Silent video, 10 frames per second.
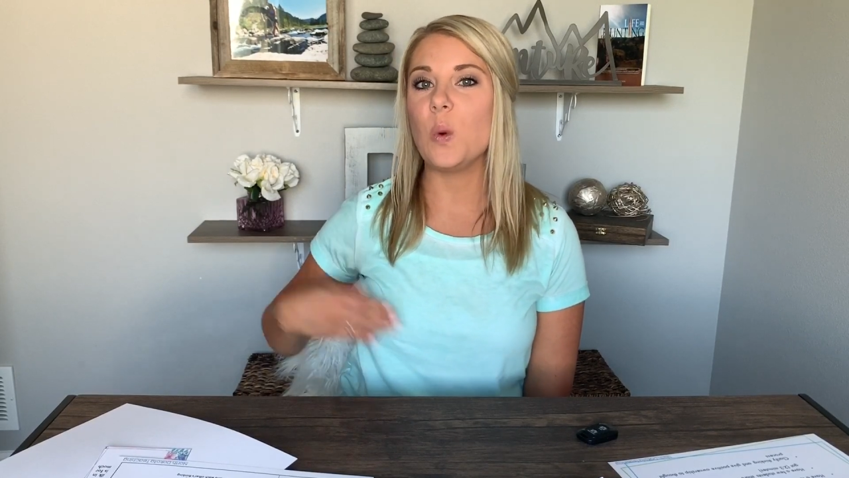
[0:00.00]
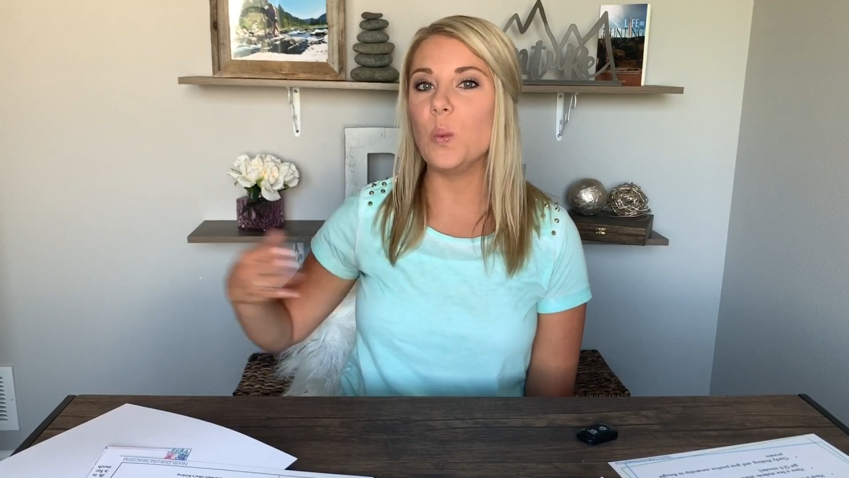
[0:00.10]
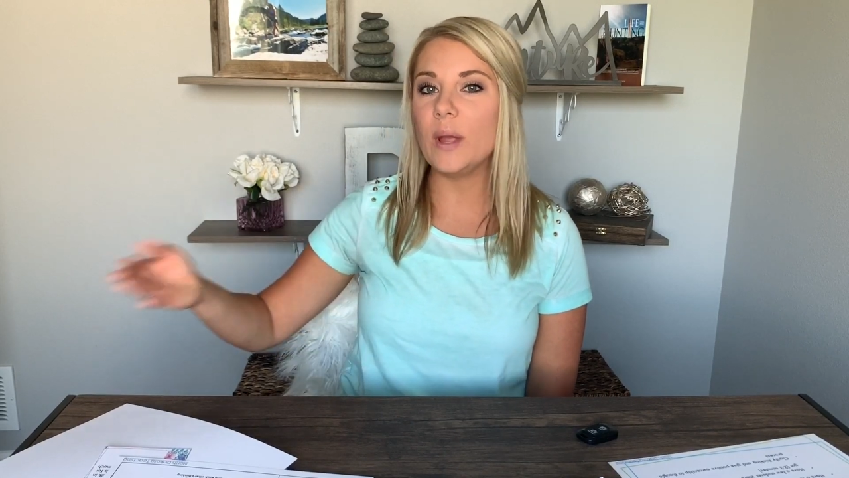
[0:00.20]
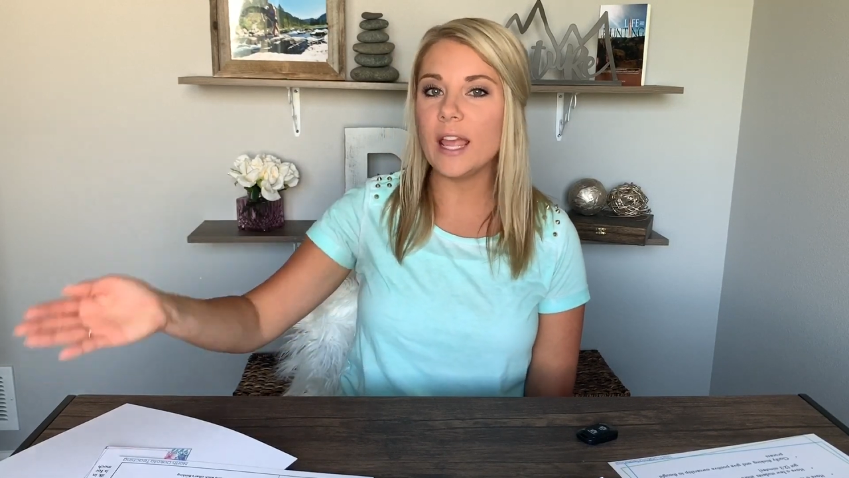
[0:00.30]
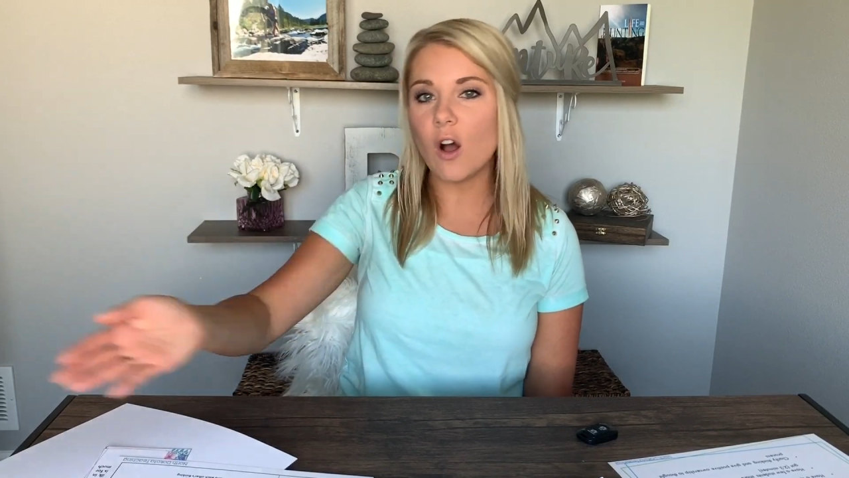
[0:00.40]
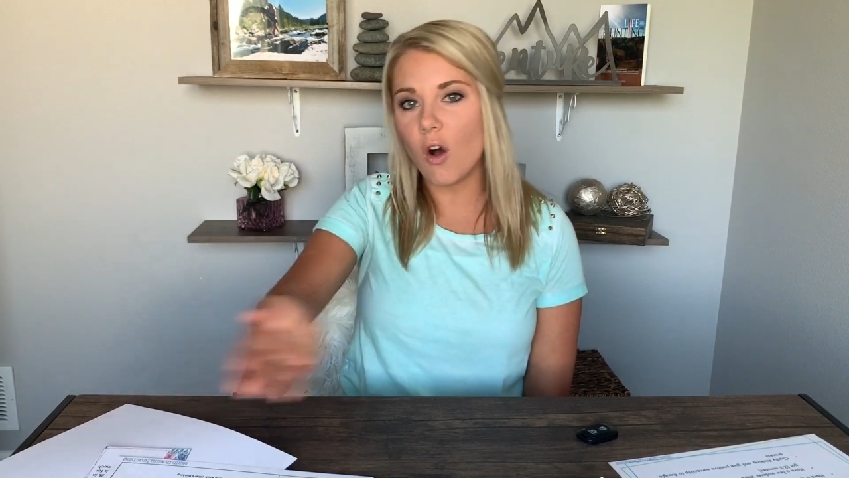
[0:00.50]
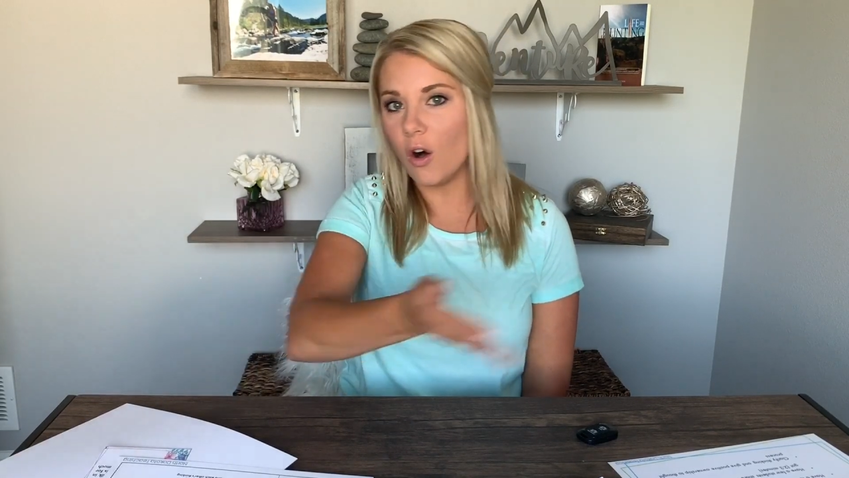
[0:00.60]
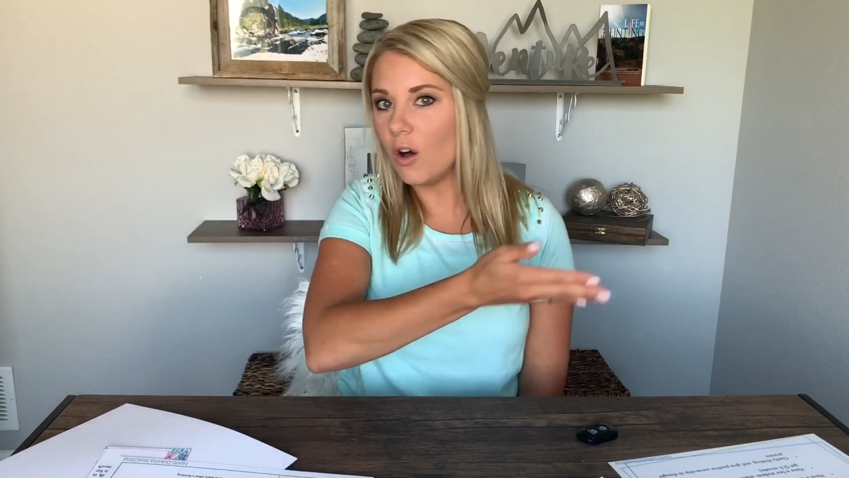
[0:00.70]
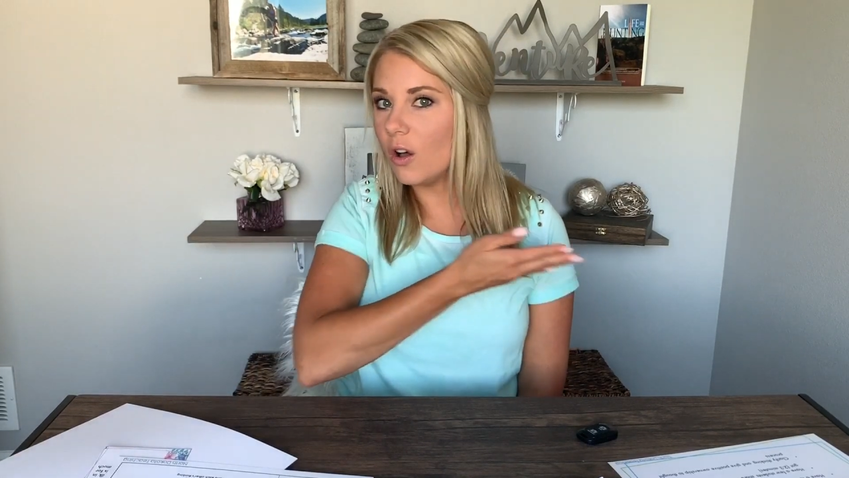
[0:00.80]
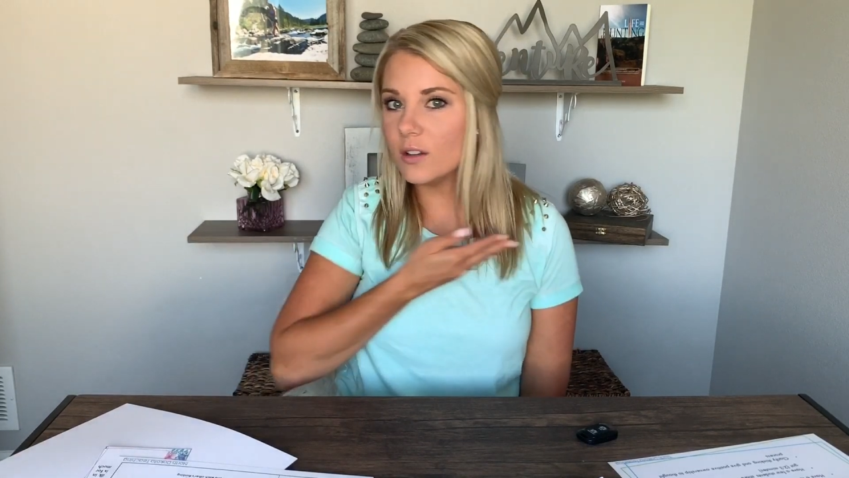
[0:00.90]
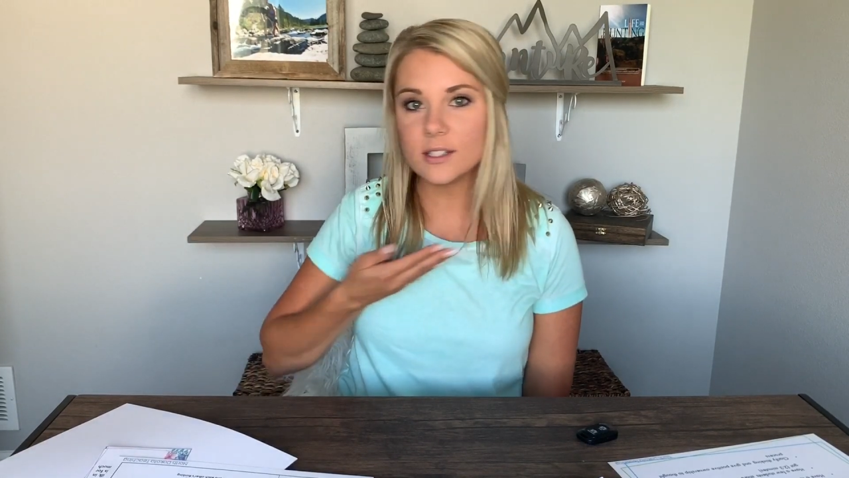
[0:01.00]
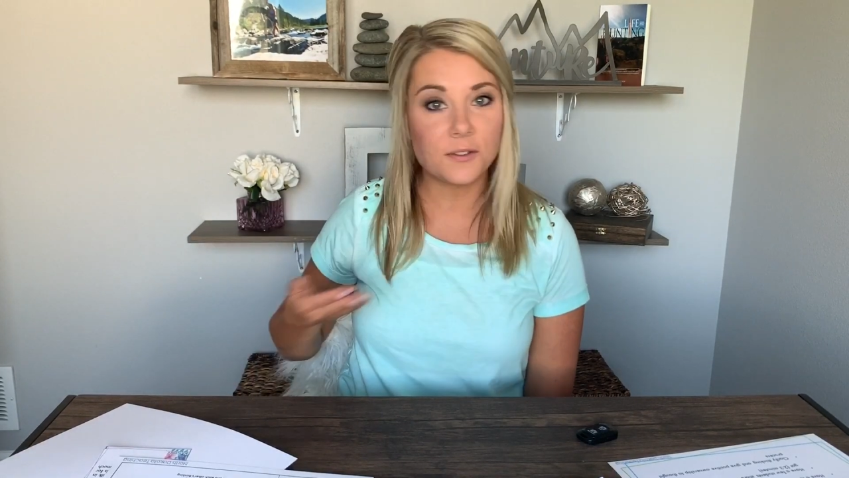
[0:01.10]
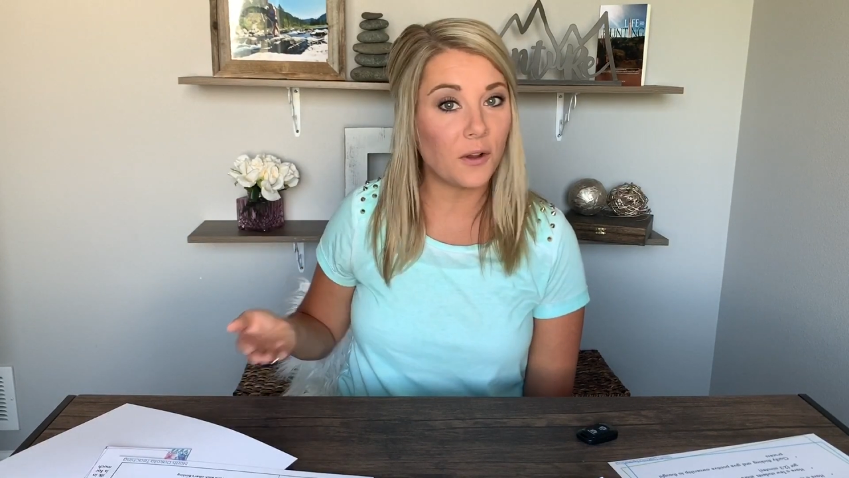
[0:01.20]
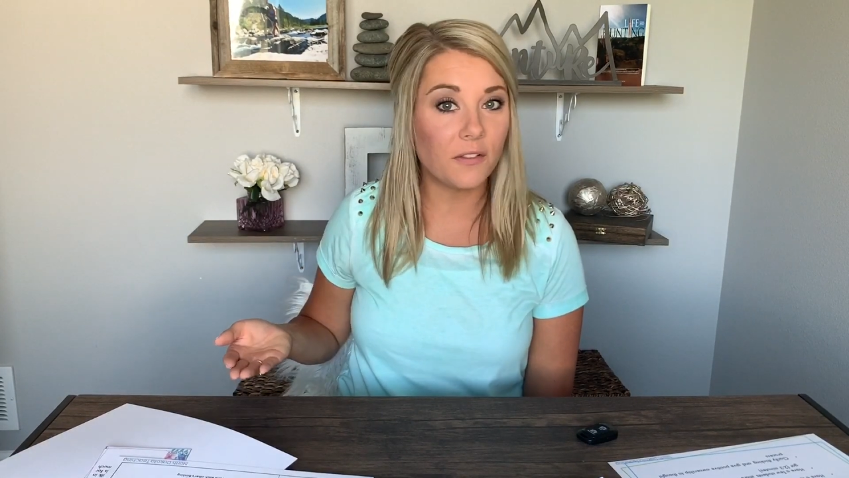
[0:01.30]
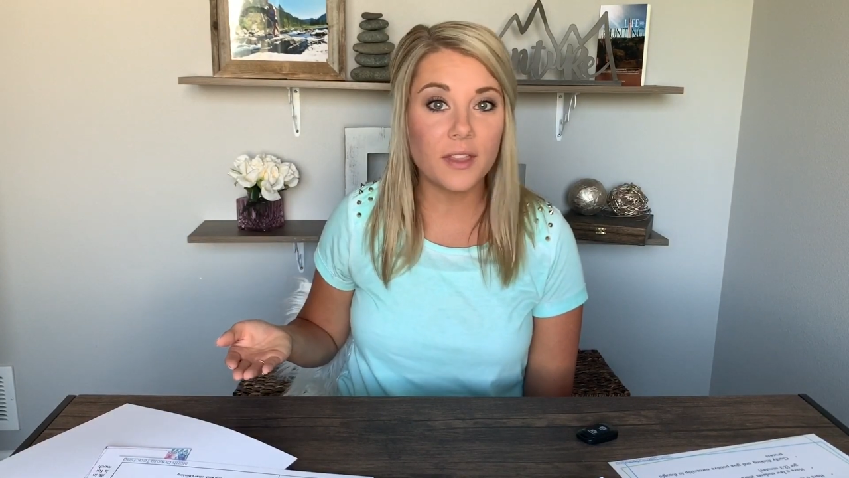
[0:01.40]
we all
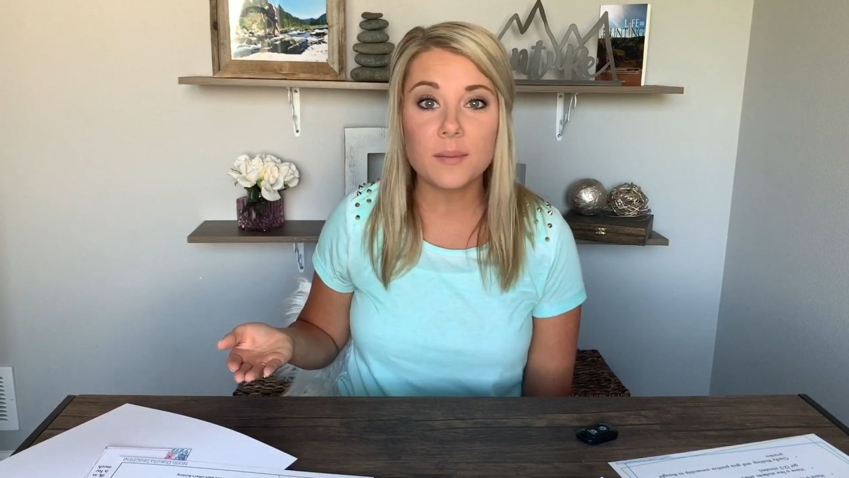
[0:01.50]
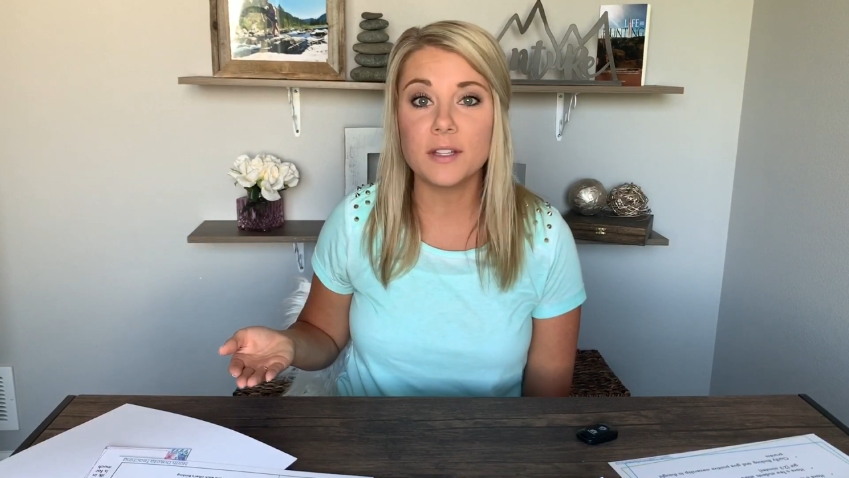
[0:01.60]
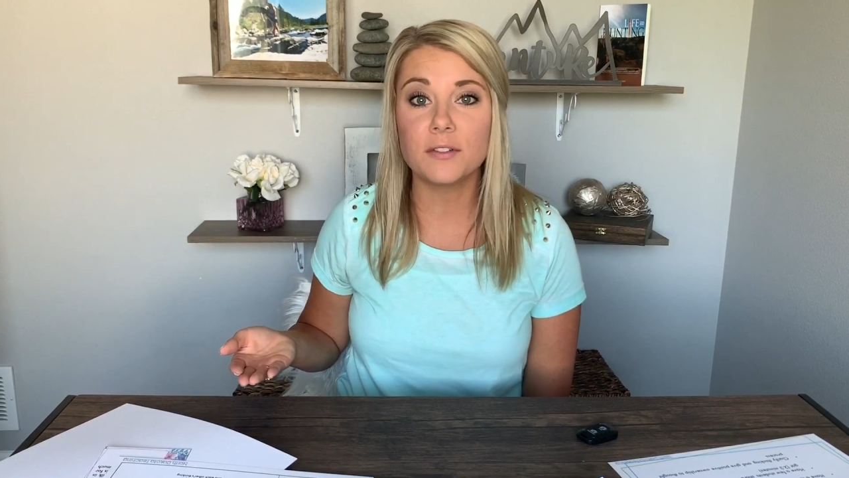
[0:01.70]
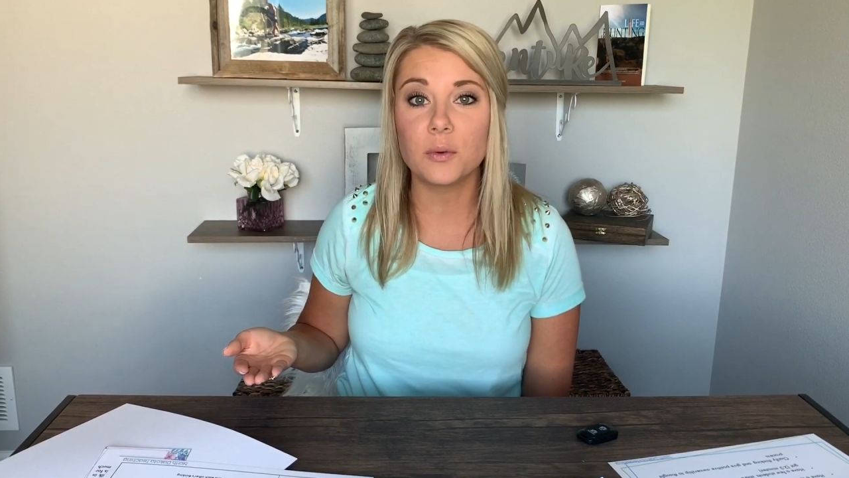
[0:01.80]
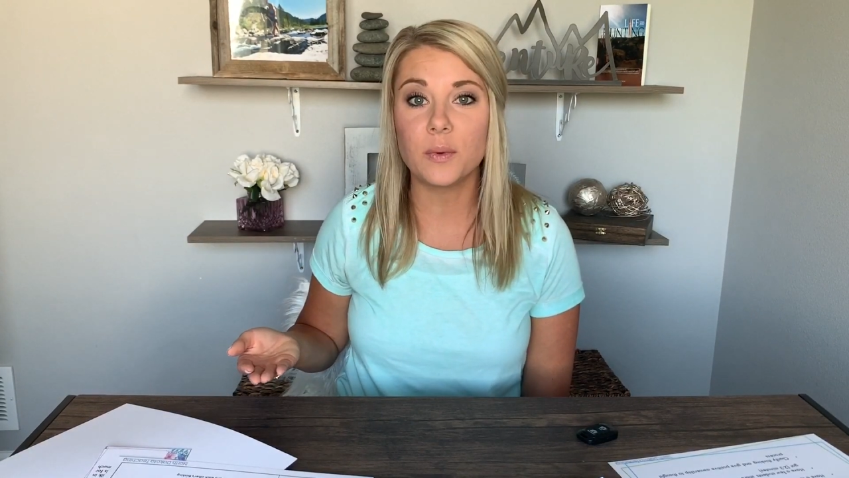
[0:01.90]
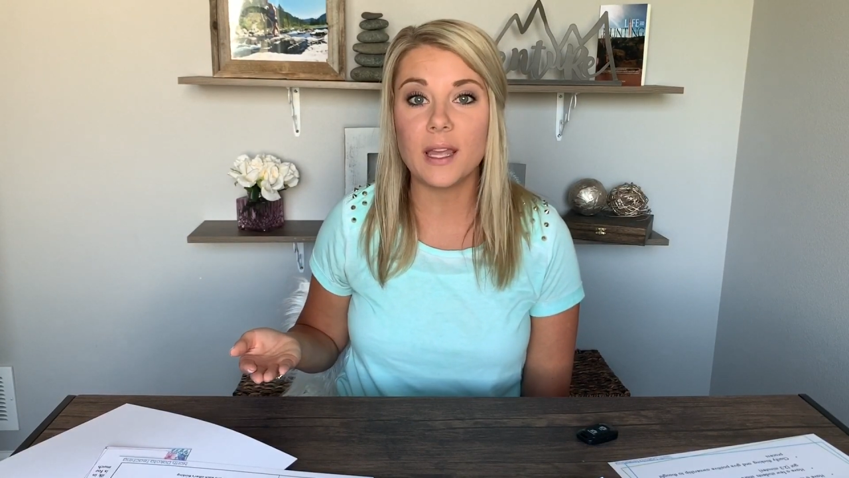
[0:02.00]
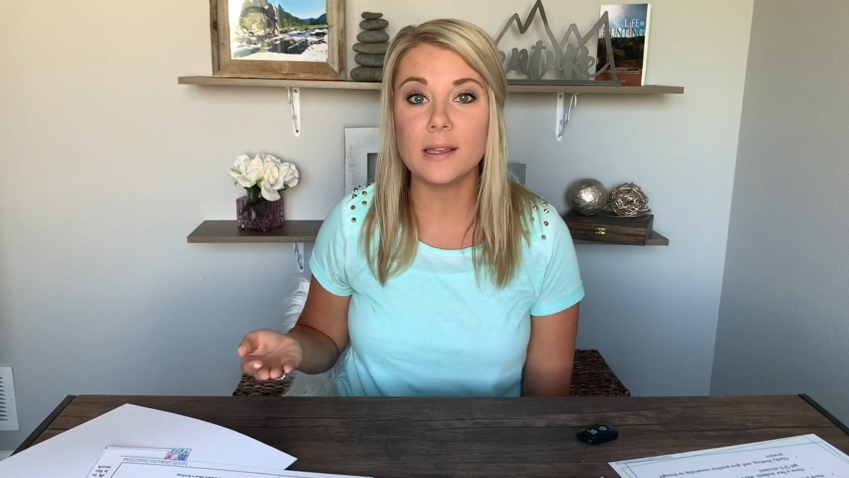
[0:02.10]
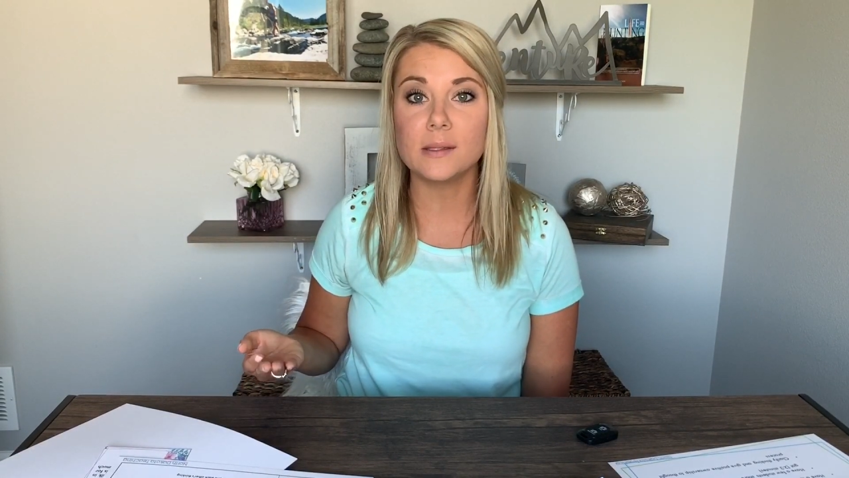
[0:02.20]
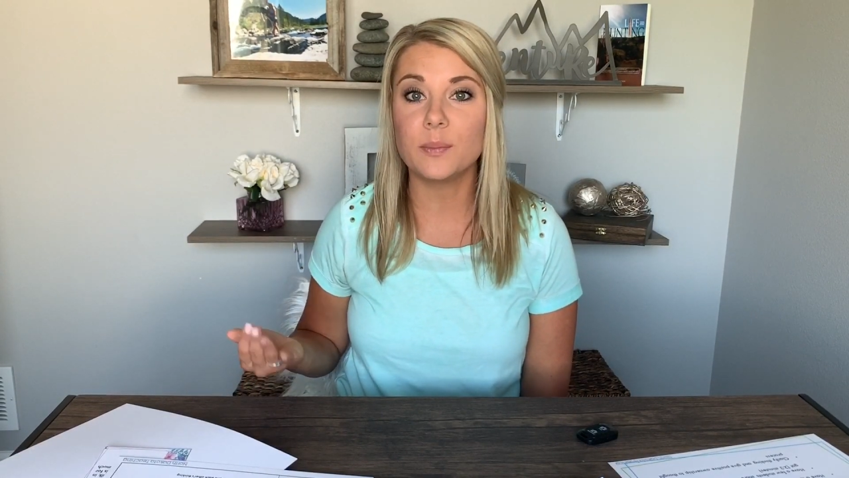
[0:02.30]
solve them different ways,